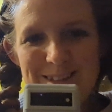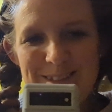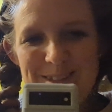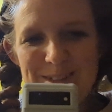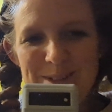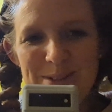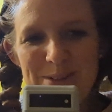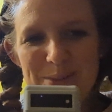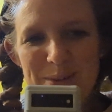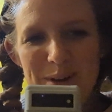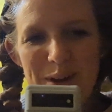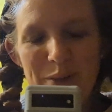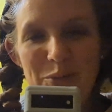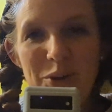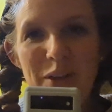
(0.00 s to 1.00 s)
So
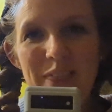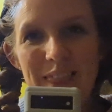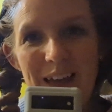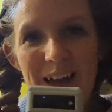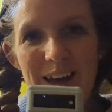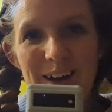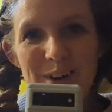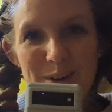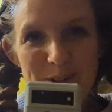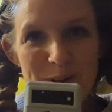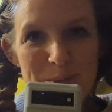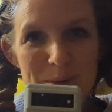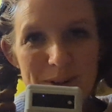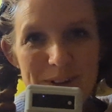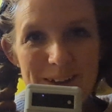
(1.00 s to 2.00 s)
I've got that
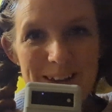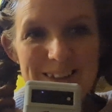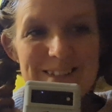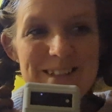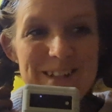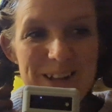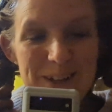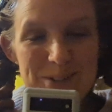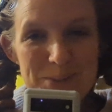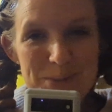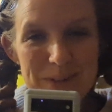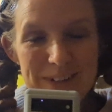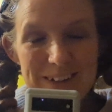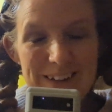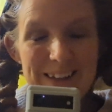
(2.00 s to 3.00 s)
audiobook as the next
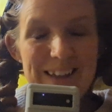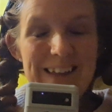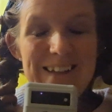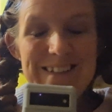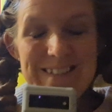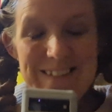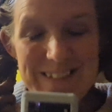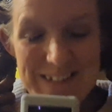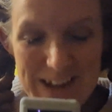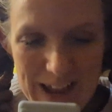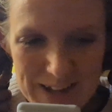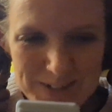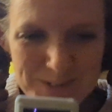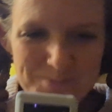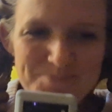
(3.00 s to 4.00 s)
one
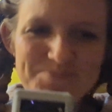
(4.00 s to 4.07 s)
instead.